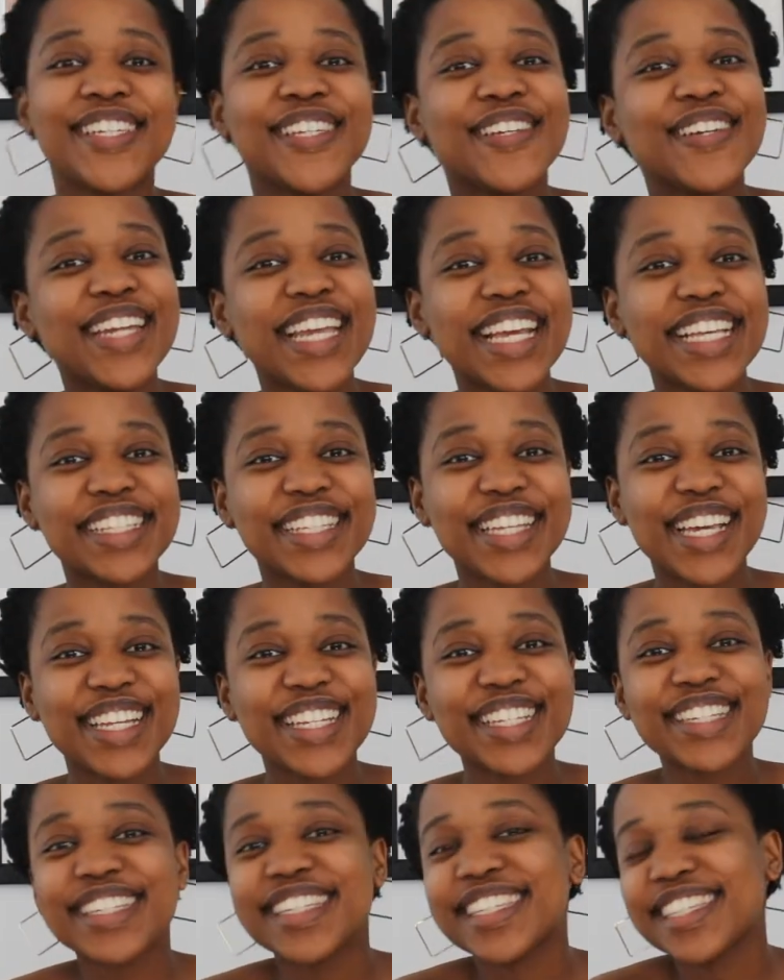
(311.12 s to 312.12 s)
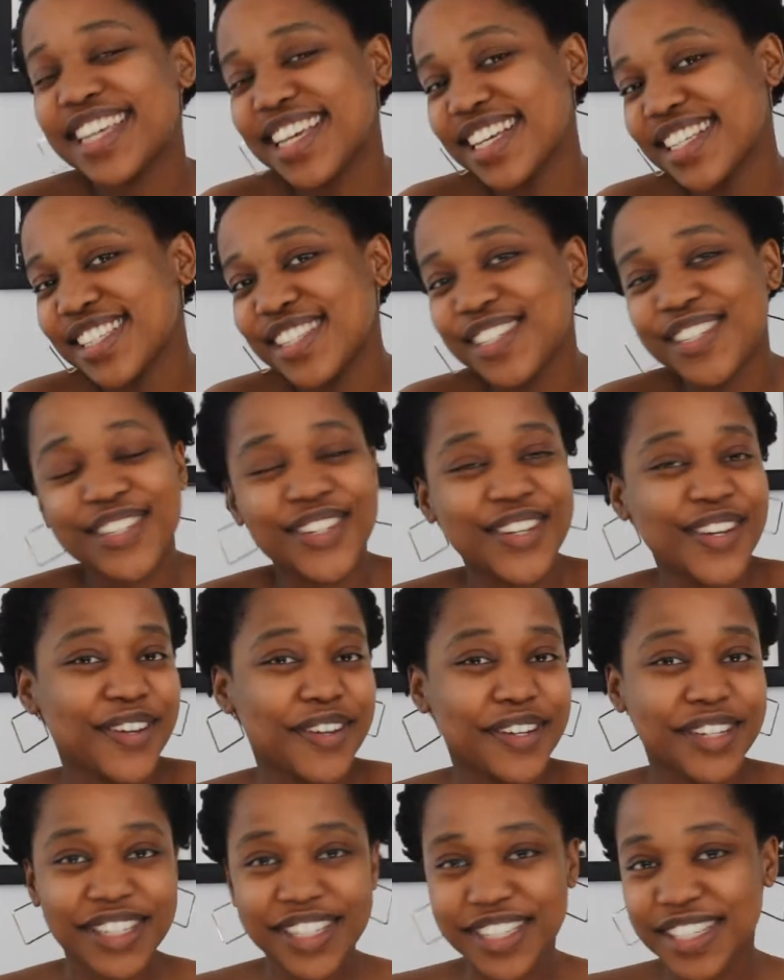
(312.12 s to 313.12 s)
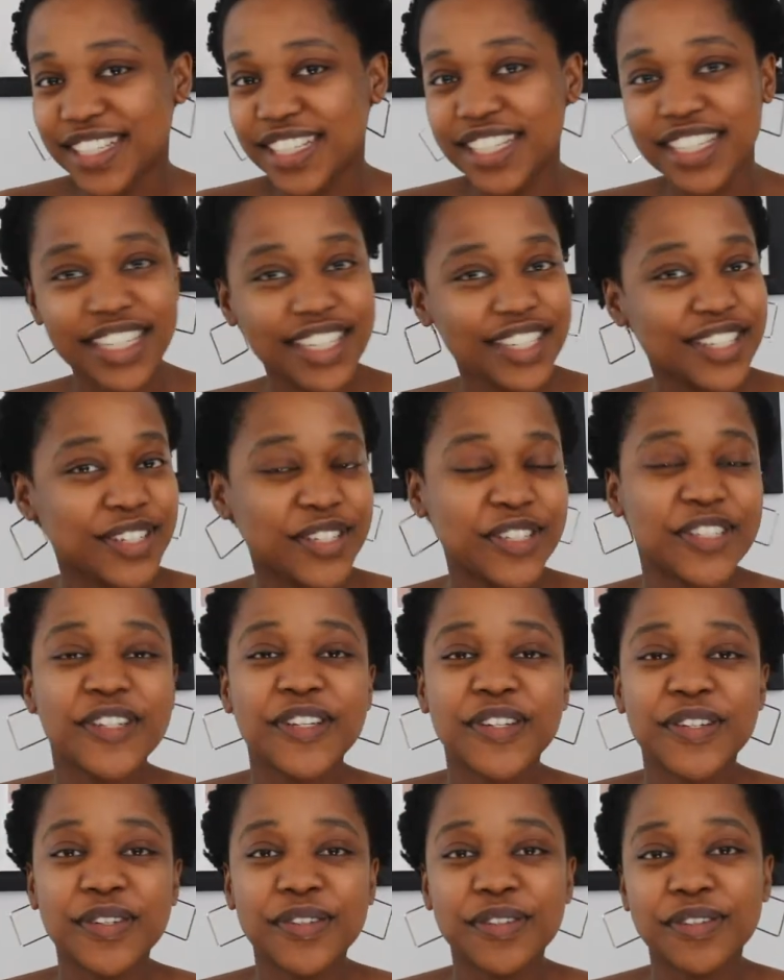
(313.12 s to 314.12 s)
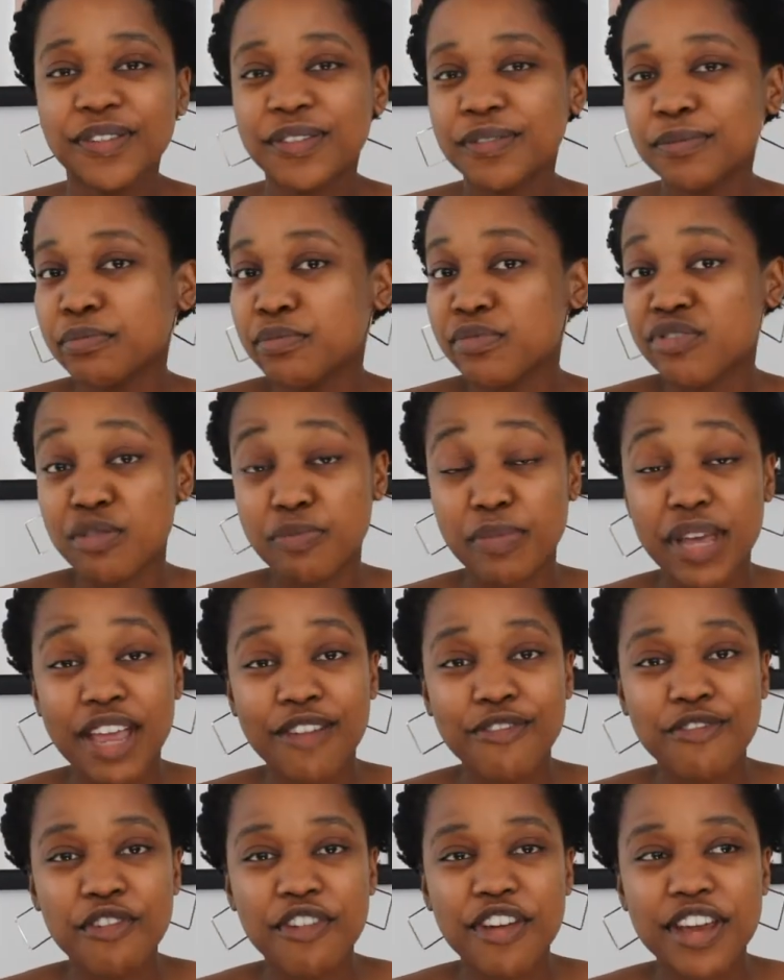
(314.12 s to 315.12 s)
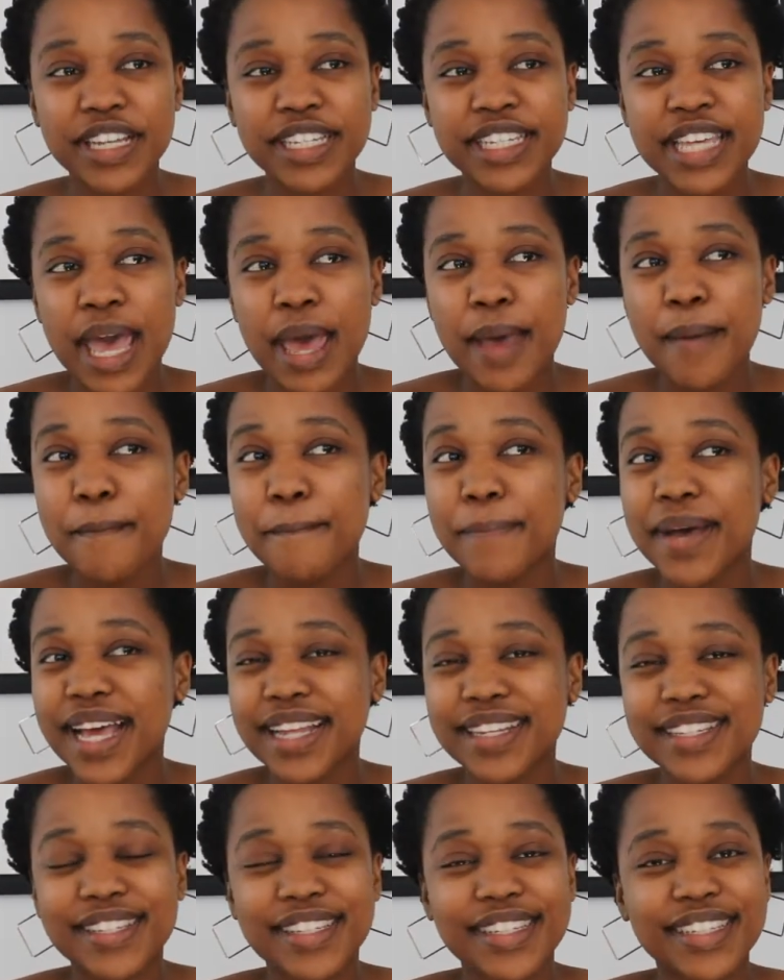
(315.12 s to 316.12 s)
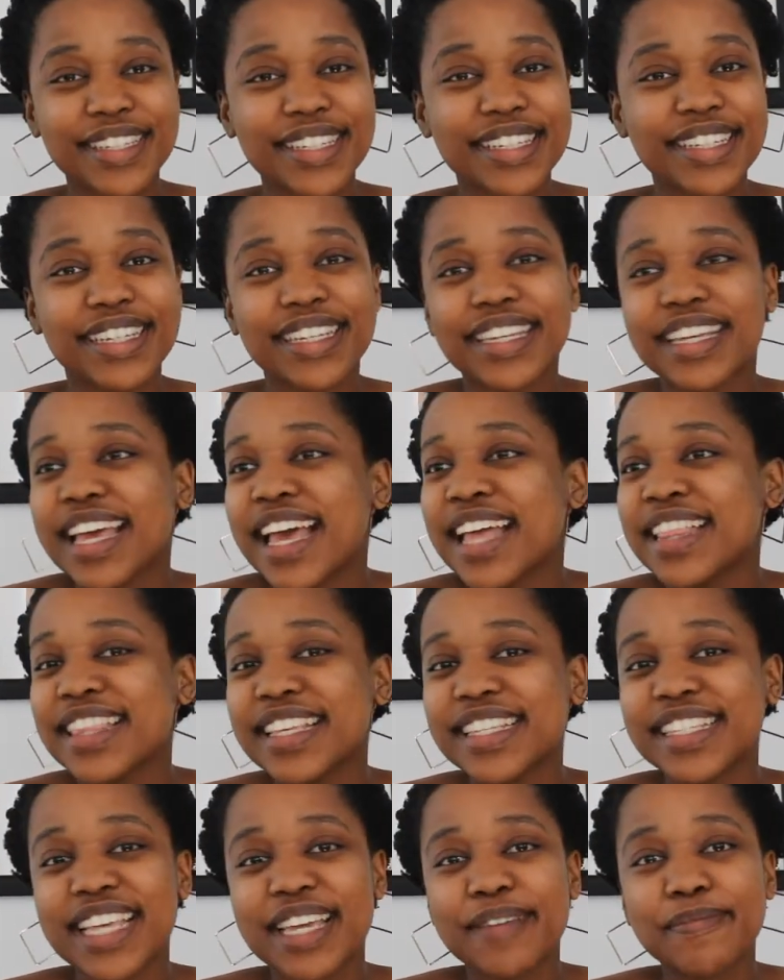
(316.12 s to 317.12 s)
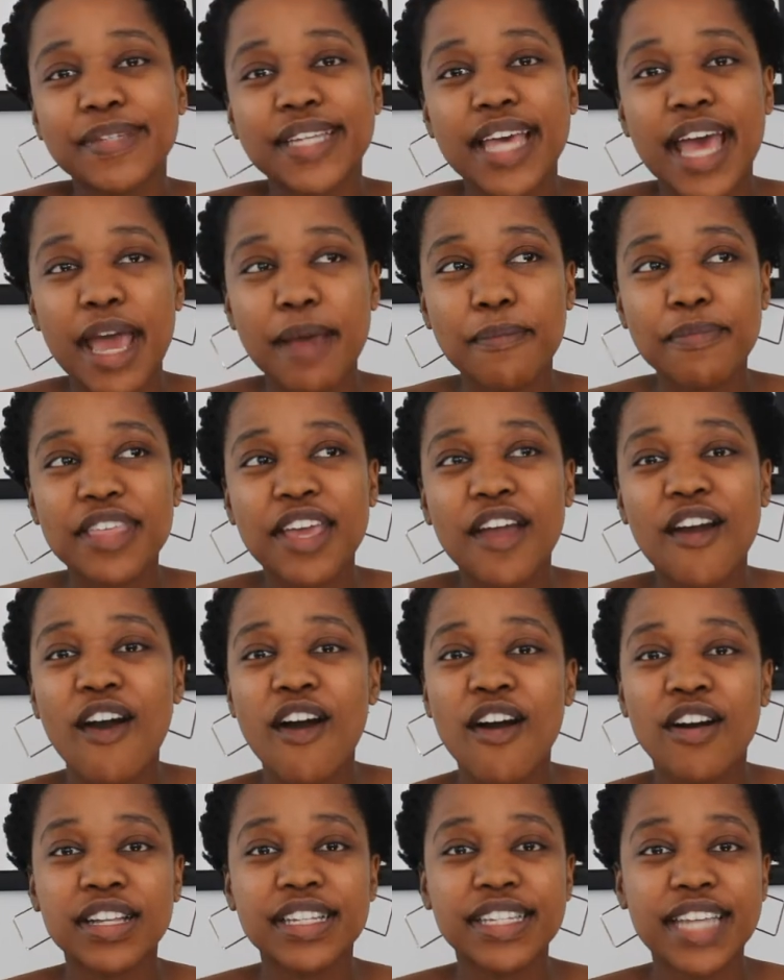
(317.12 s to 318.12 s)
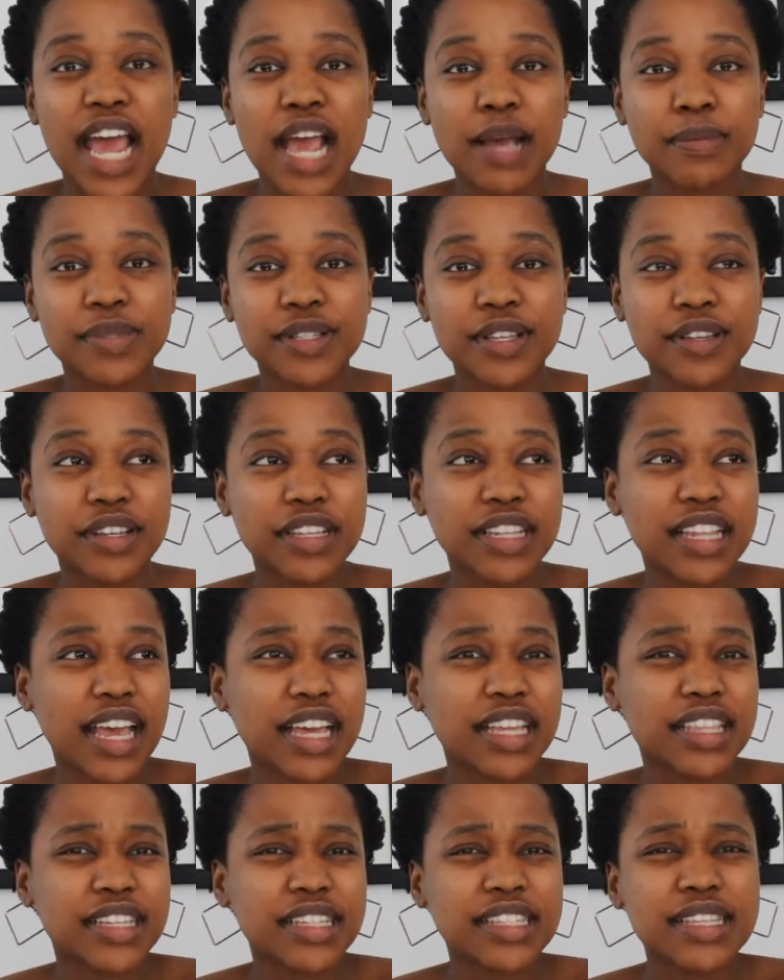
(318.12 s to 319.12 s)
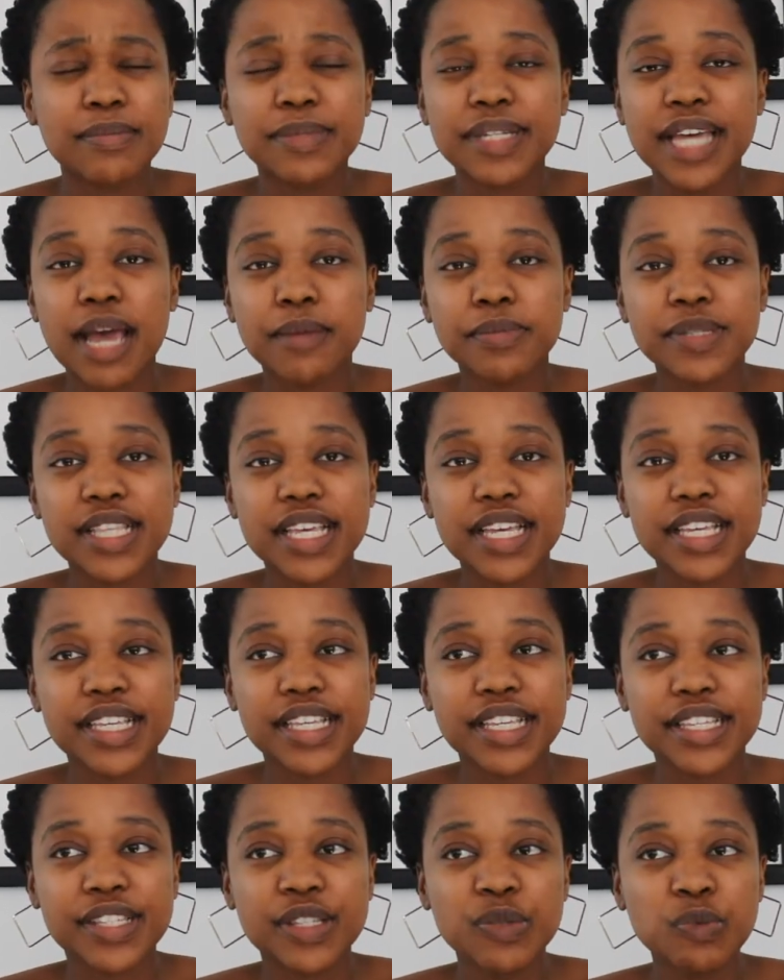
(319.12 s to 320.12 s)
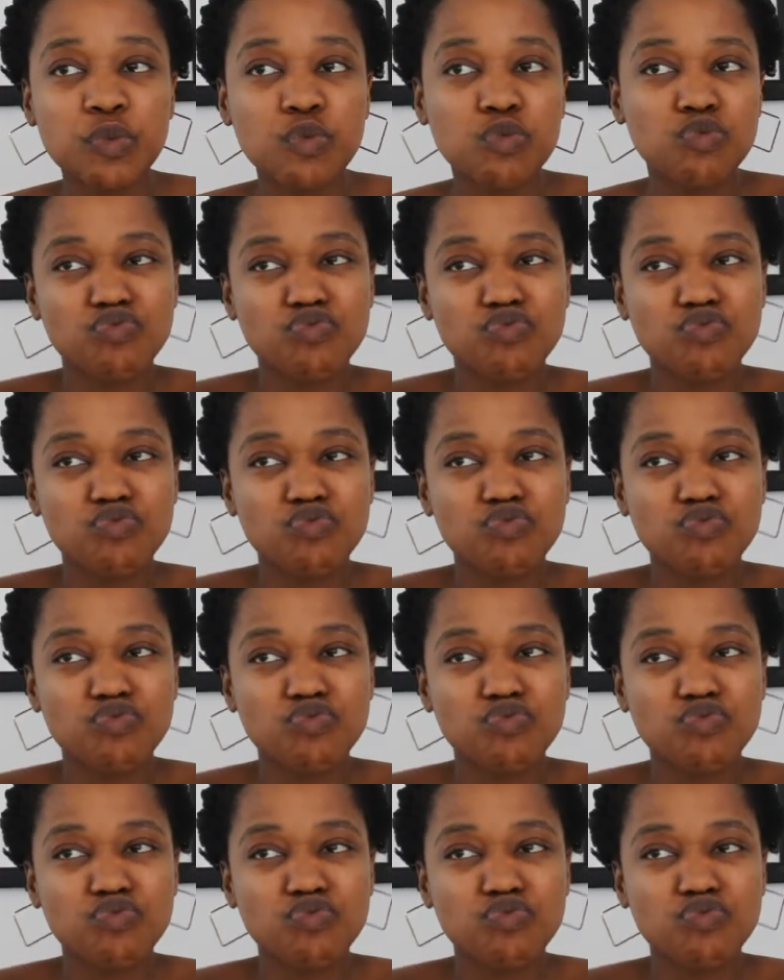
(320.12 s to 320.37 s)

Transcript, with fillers: To an extent, yes, you don't need to extra pay for it but at the same time there are types of, like sometimes these